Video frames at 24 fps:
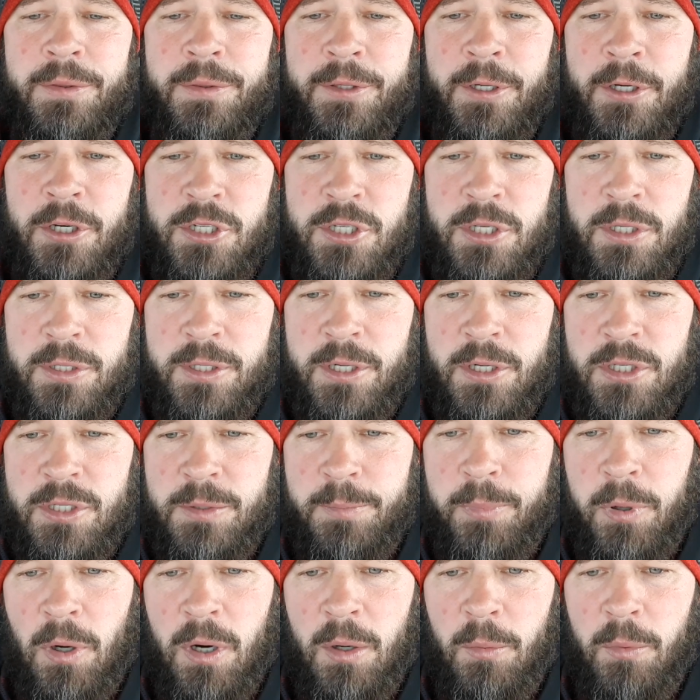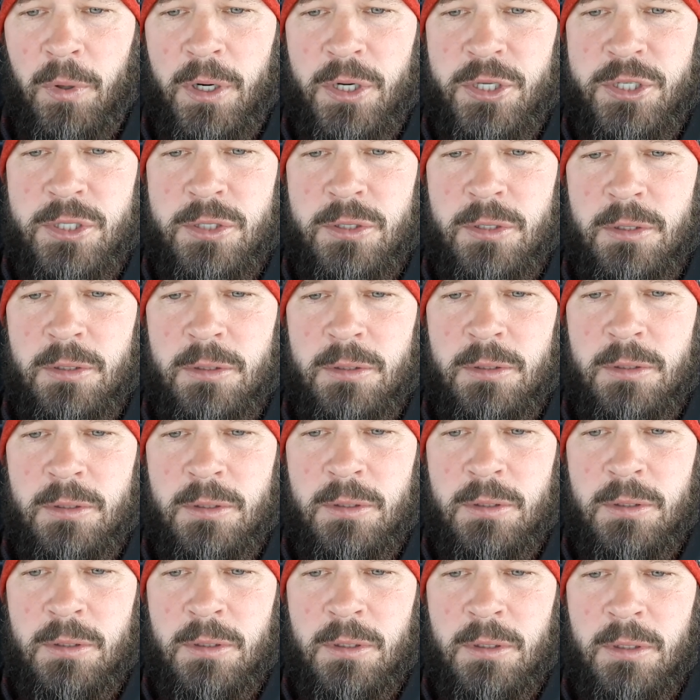There's a there's a part where it's
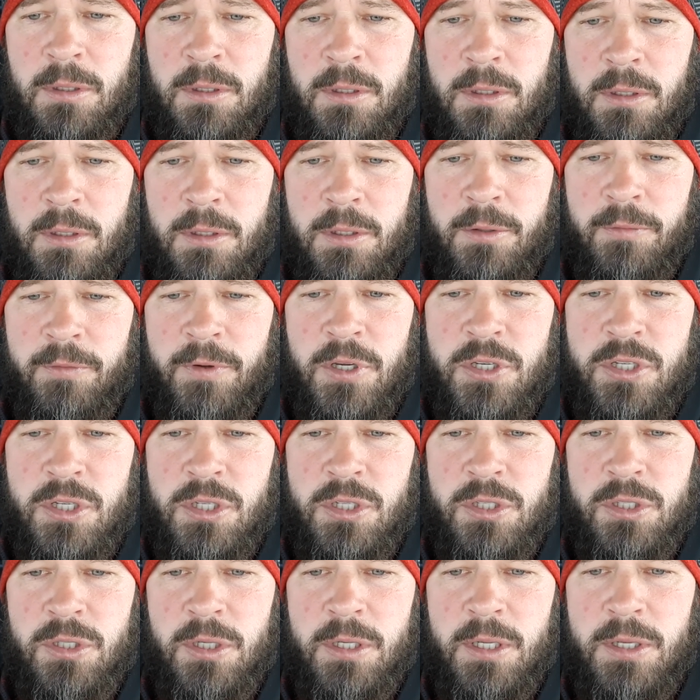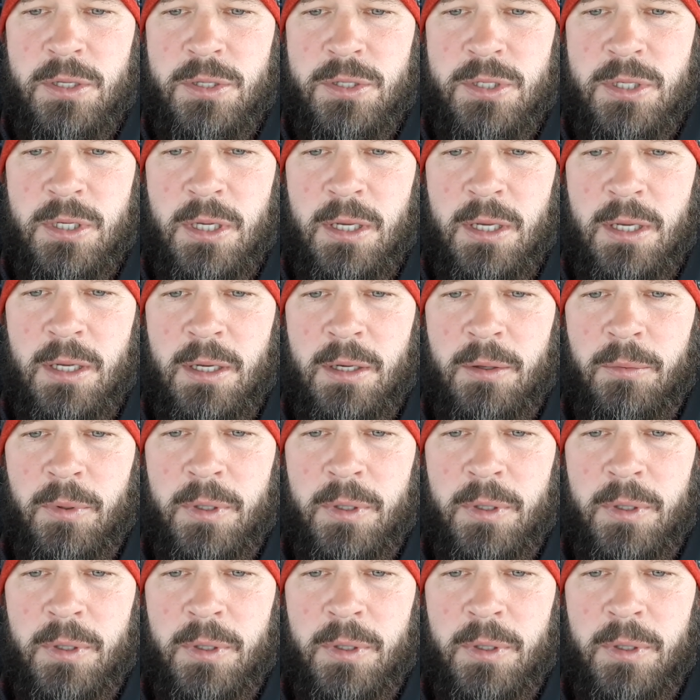the vision is, is uh,